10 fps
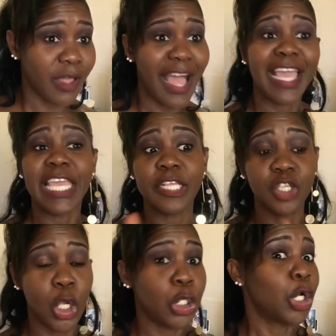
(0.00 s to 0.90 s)
I eat
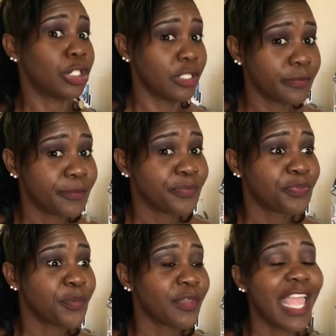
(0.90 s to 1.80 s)
a lot.
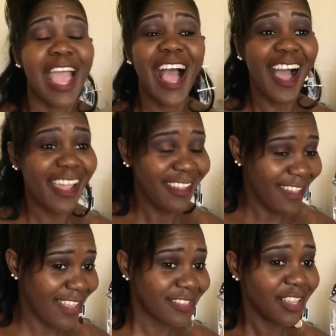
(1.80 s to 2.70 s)
I
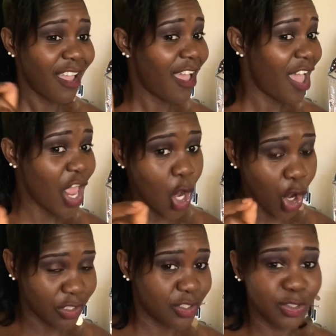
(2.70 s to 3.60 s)
eat a
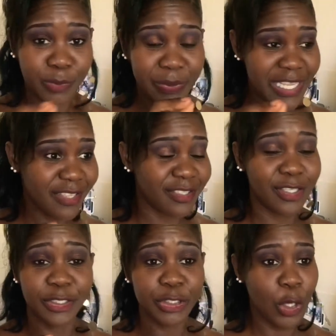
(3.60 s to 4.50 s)
lot. So please
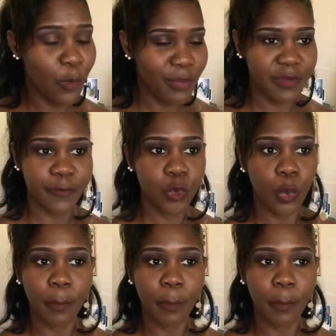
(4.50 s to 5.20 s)
don't be fooled.